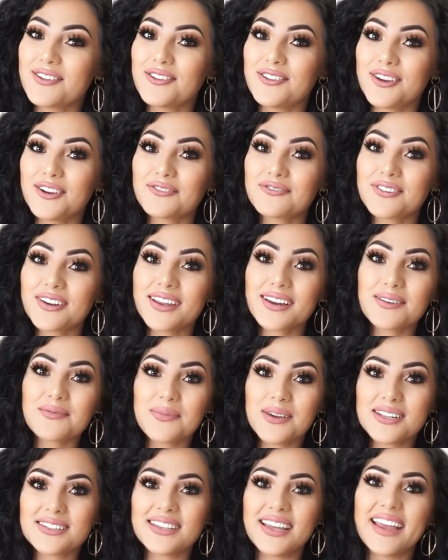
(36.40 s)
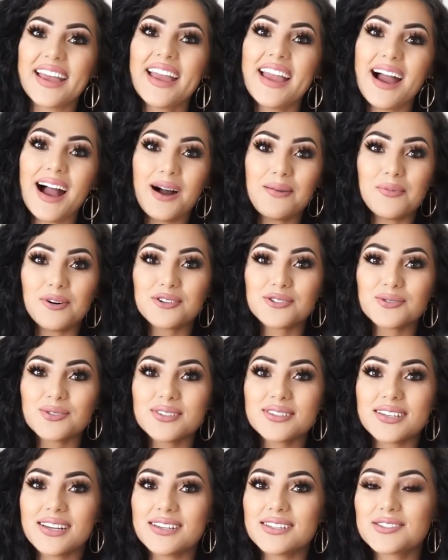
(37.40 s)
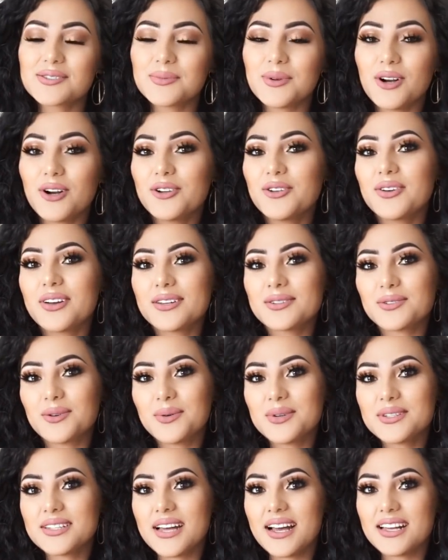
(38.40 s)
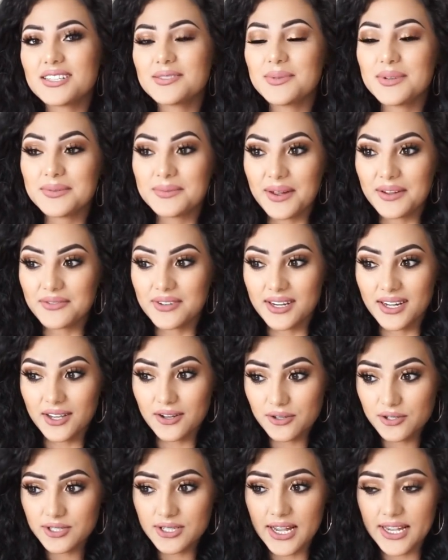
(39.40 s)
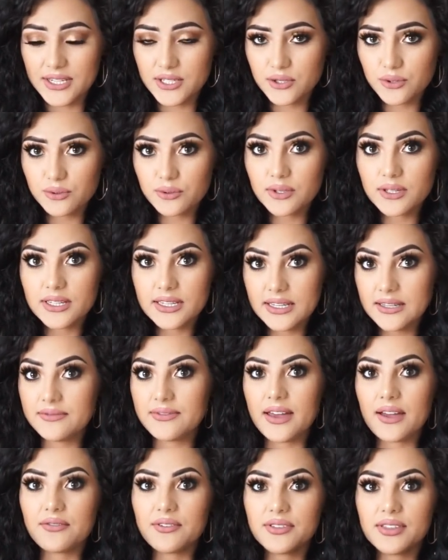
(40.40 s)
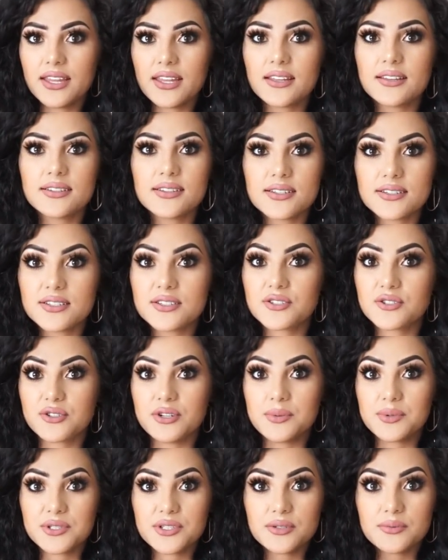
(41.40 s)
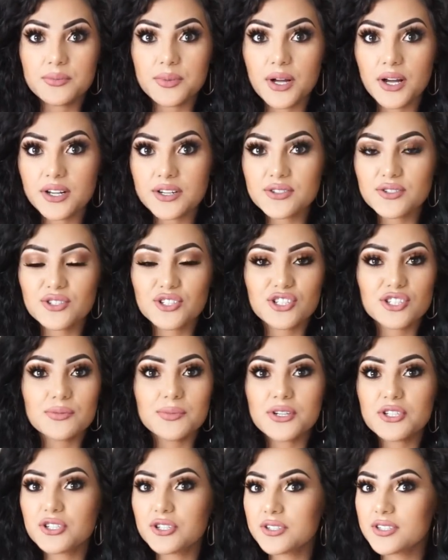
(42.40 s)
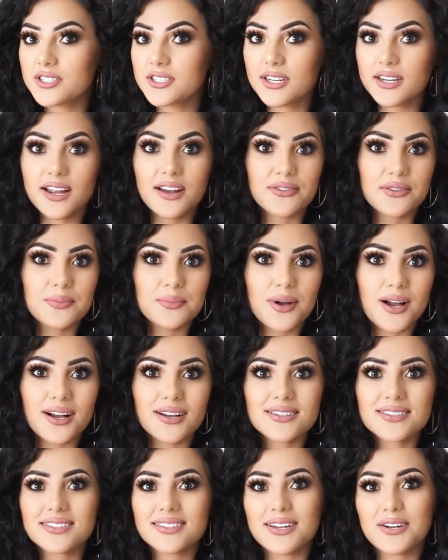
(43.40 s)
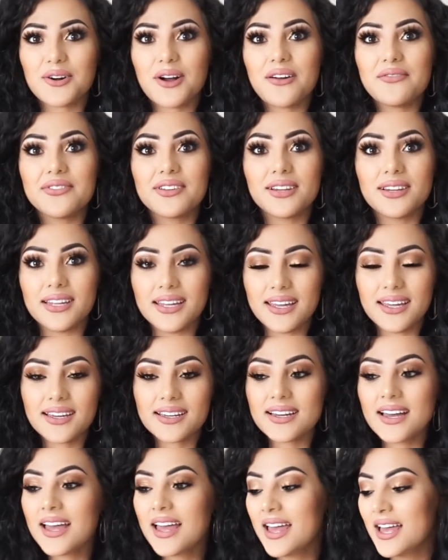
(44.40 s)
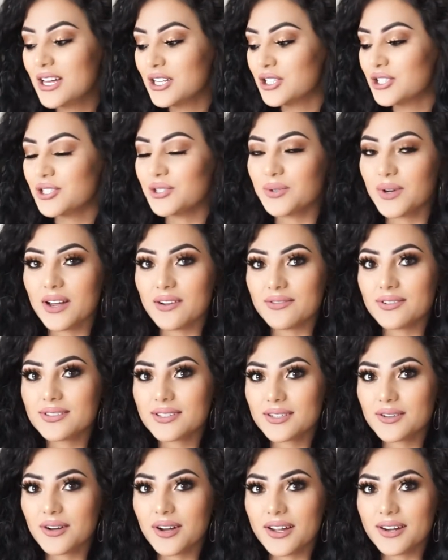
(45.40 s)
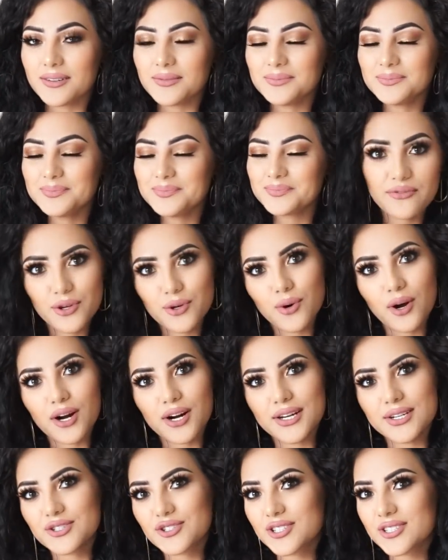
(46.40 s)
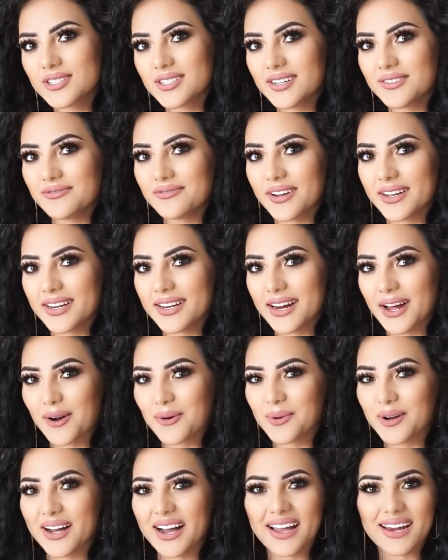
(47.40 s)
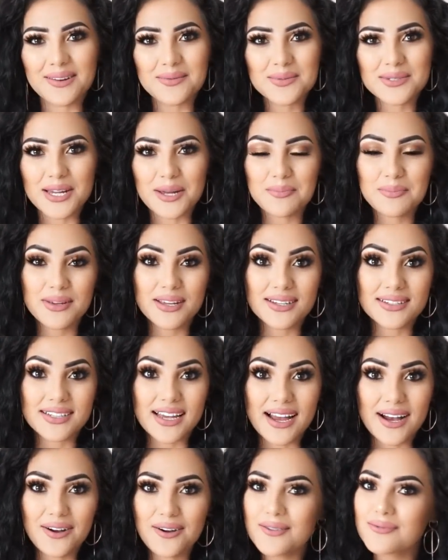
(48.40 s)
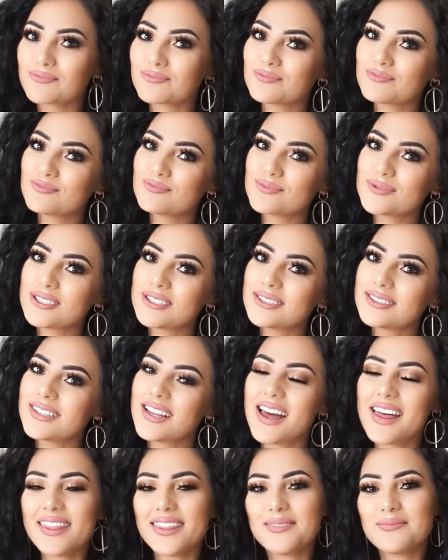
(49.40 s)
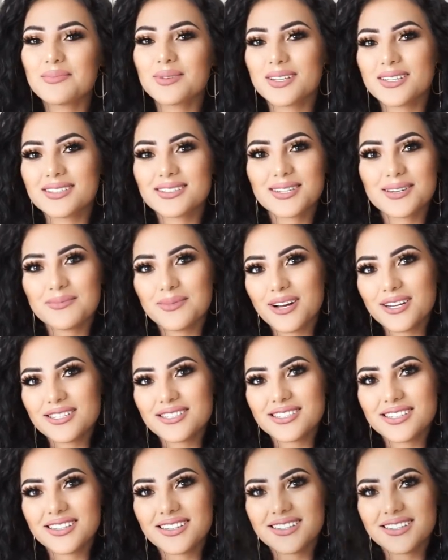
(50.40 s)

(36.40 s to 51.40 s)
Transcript: They're freaking amazing. I'm also a size small. You guys always ask me in my videos. I do leave everything in the description box, so just make sure to check out the box and it'll have the link to every single item. If you are interested in finding out what items I picked out, then please keep watching.